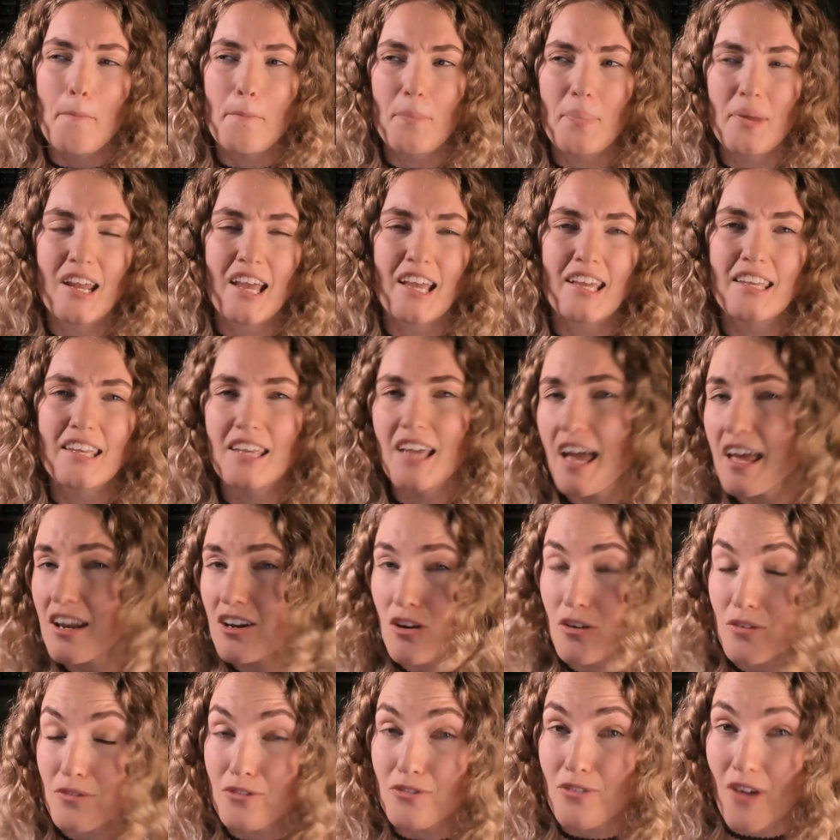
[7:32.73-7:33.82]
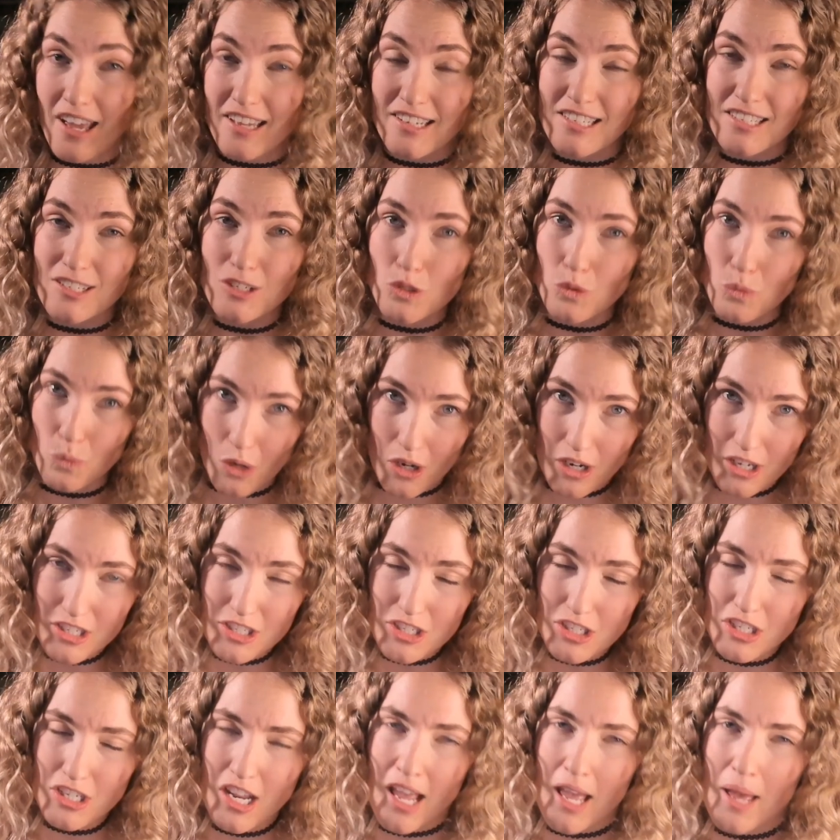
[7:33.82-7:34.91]
but I cannot find it to
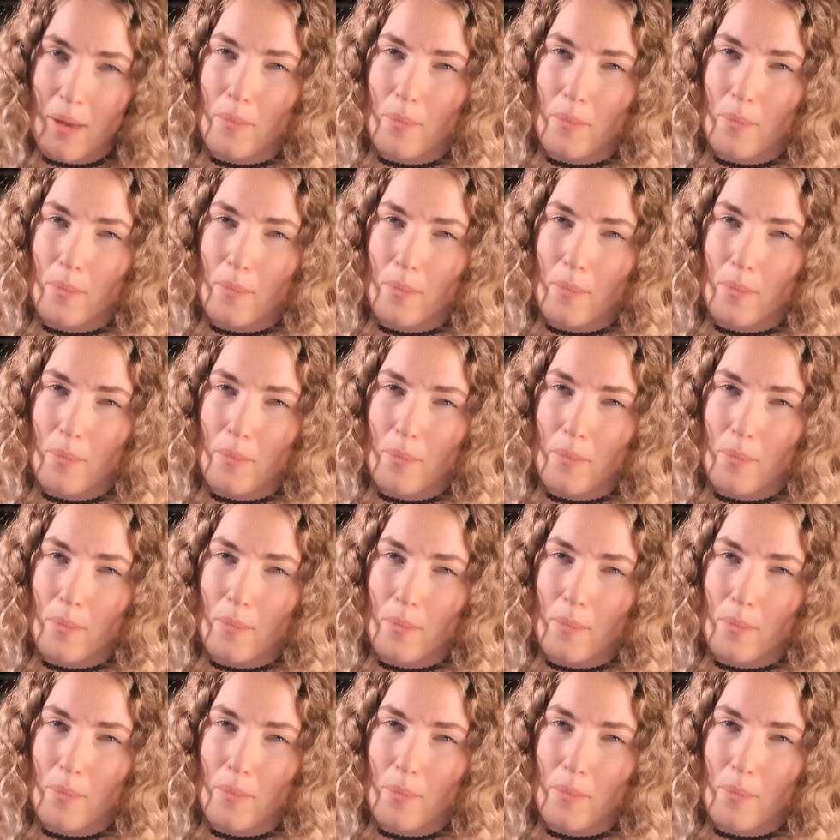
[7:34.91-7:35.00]
watch.